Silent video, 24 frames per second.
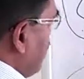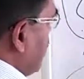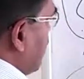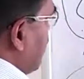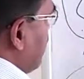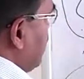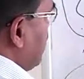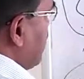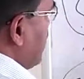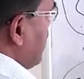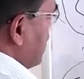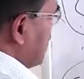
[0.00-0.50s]
I
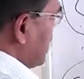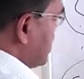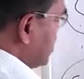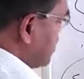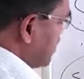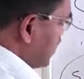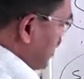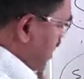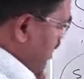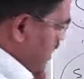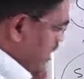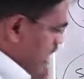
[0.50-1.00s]
mean is
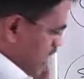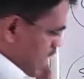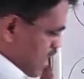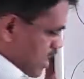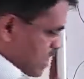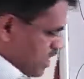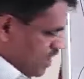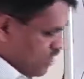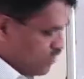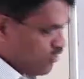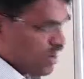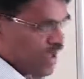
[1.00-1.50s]
that
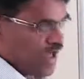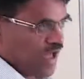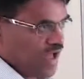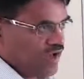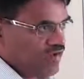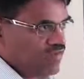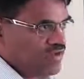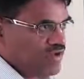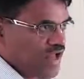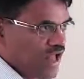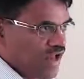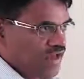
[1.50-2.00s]
if I
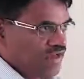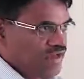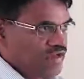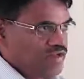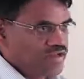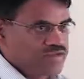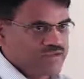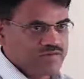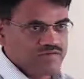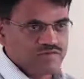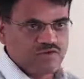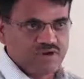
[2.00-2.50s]
have an
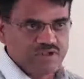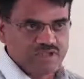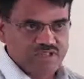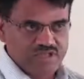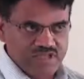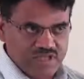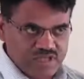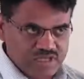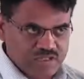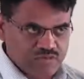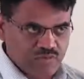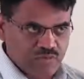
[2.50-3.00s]
algorithm for
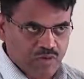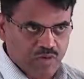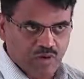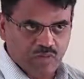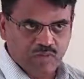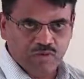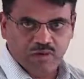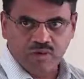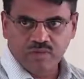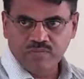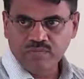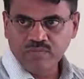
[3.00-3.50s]
this
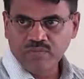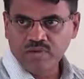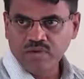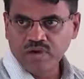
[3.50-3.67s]
problem,